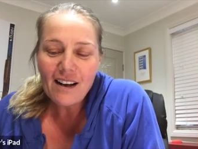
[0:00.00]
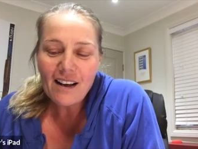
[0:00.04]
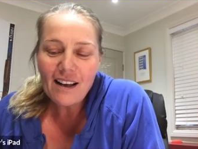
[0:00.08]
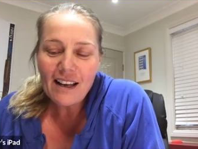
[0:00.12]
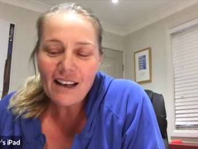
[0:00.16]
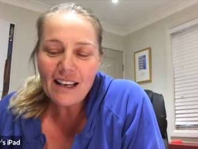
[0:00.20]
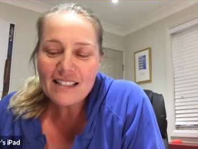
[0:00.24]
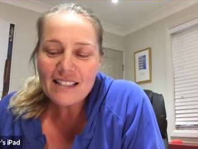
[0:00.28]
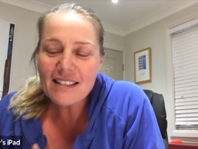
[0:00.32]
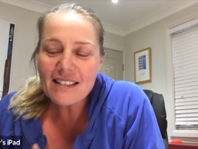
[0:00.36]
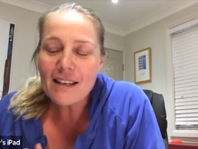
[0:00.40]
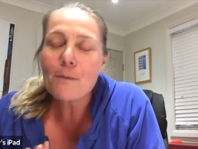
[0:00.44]

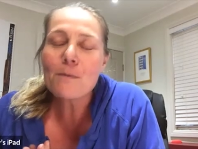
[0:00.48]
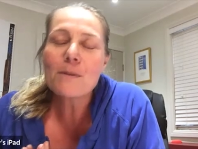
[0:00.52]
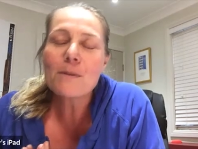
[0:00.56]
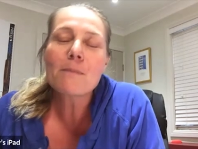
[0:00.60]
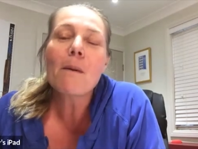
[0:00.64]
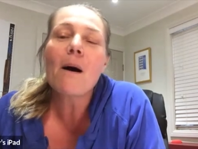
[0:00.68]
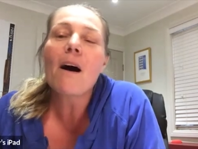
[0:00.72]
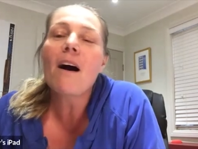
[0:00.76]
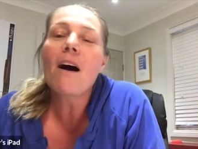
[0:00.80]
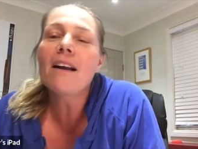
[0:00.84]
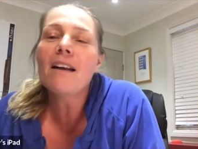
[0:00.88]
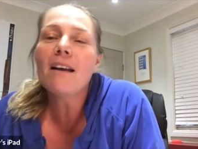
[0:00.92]
he said it was
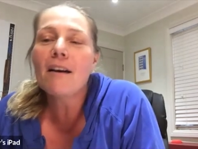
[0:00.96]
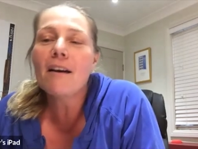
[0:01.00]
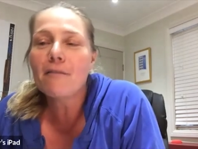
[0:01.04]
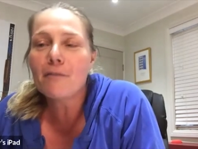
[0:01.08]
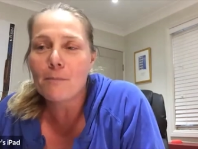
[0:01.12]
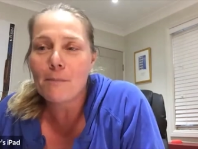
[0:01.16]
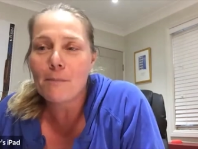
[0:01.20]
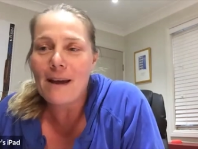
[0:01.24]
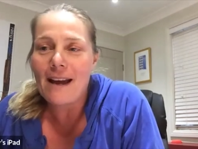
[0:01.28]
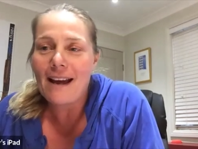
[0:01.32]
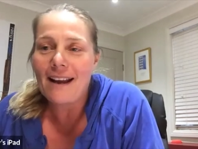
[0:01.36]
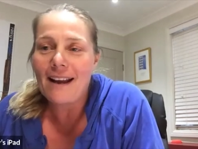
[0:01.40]
mind
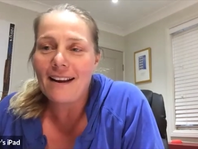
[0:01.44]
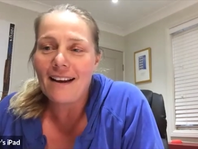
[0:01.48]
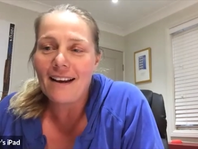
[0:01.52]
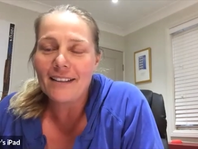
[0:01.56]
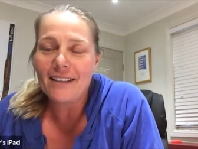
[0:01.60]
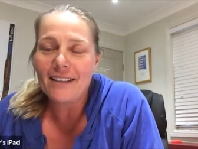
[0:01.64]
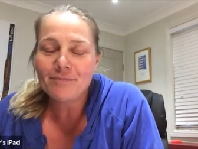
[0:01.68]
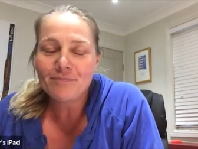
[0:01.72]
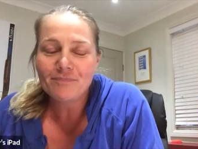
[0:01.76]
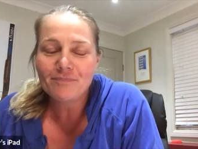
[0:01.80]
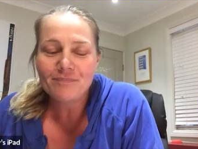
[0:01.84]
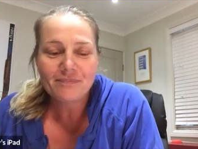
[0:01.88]
over
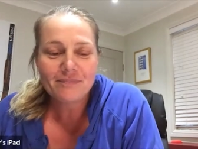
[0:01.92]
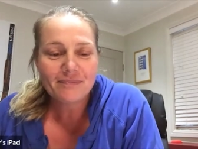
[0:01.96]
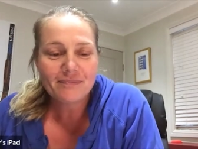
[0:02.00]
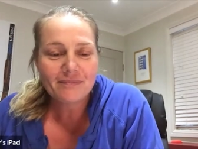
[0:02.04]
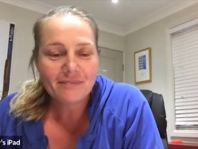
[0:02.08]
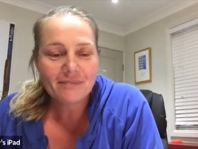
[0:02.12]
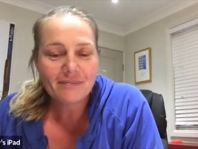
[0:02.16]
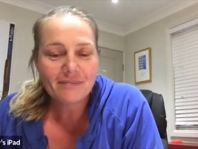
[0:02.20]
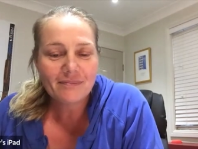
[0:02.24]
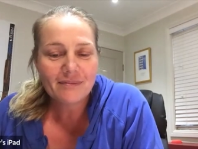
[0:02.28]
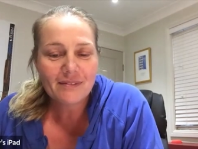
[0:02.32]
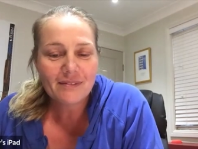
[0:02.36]
matter
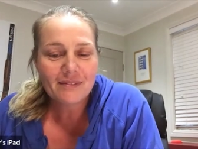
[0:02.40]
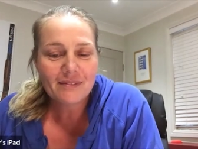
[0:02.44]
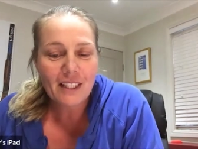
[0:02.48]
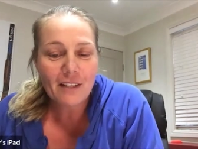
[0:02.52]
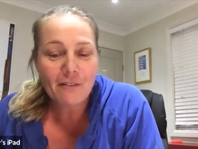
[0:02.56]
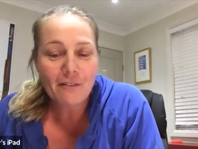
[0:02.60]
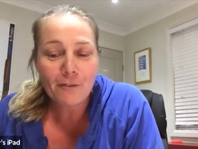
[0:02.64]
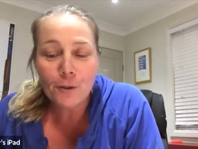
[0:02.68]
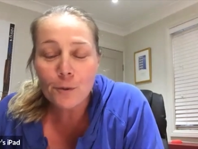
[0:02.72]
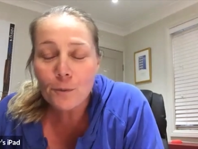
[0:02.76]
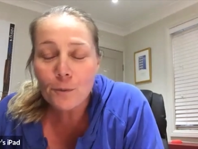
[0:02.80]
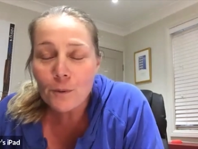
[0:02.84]

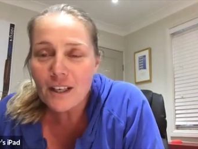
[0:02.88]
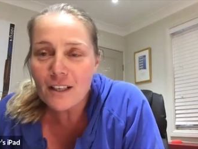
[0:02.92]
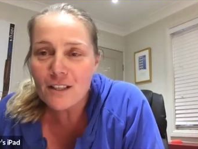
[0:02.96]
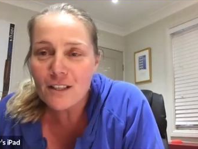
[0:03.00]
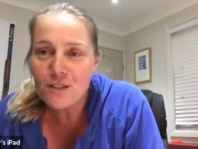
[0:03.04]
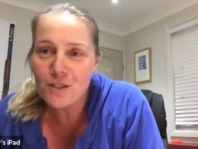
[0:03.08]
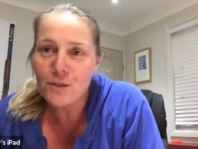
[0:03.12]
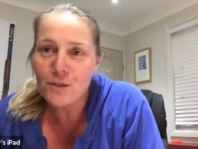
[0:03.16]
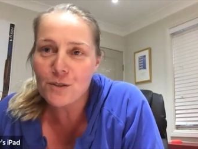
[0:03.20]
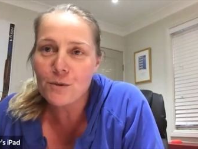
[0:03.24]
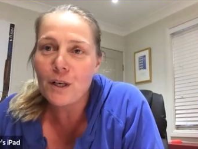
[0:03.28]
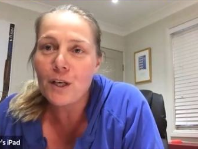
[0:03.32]
if you want
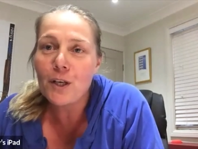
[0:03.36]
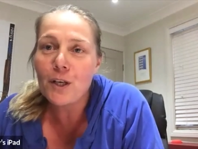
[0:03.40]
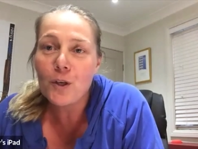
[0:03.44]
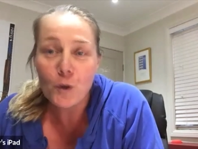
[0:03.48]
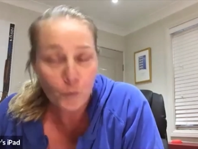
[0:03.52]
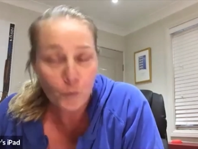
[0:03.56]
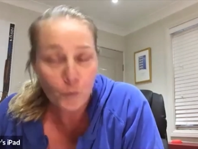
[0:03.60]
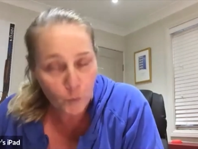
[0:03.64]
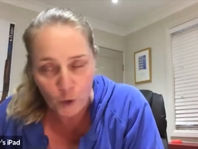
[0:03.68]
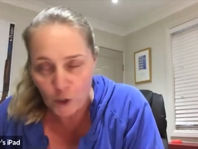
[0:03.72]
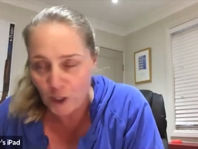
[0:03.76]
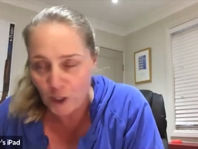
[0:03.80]
to do it
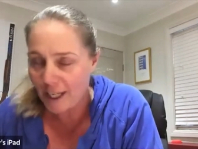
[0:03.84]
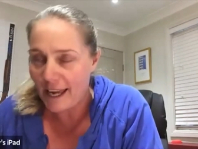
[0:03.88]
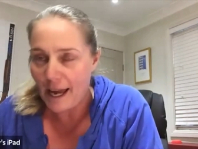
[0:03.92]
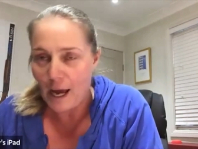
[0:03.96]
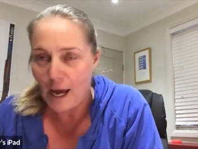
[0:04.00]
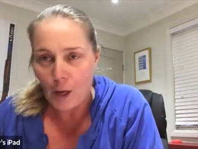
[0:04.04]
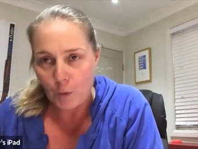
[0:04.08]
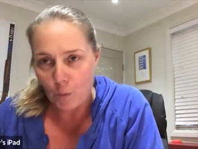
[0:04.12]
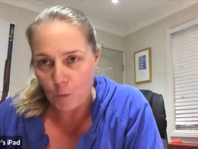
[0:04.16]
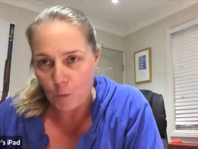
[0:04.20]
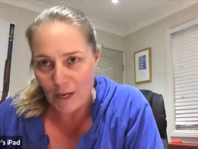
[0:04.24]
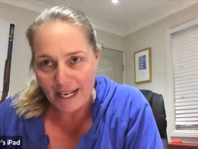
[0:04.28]
you'll work
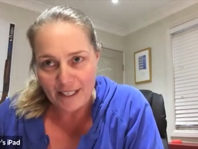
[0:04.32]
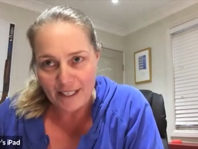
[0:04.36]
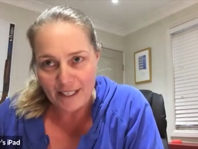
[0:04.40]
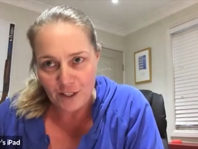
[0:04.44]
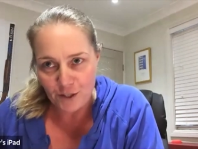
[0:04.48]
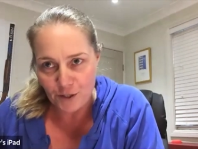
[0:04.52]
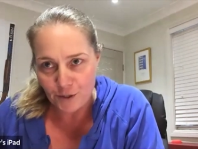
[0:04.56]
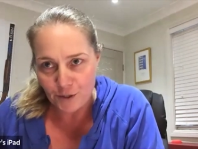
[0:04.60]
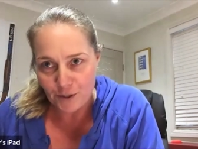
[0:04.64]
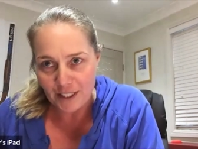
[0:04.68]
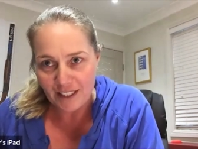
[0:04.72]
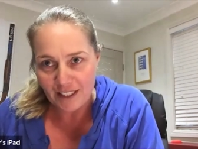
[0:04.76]
out a way to
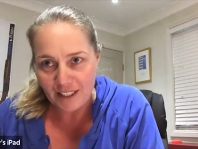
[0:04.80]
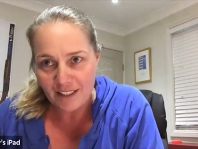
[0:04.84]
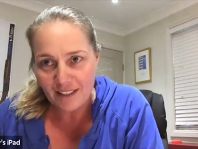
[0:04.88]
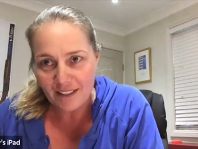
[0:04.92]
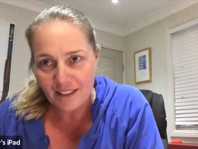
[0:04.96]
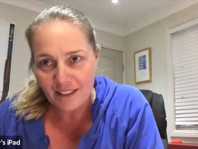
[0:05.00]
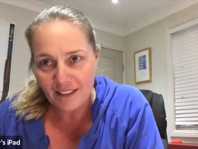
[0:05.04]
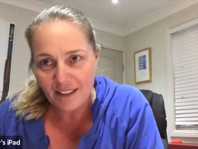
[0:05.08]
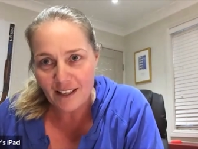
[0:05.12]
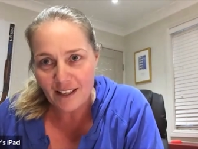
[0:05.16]
do it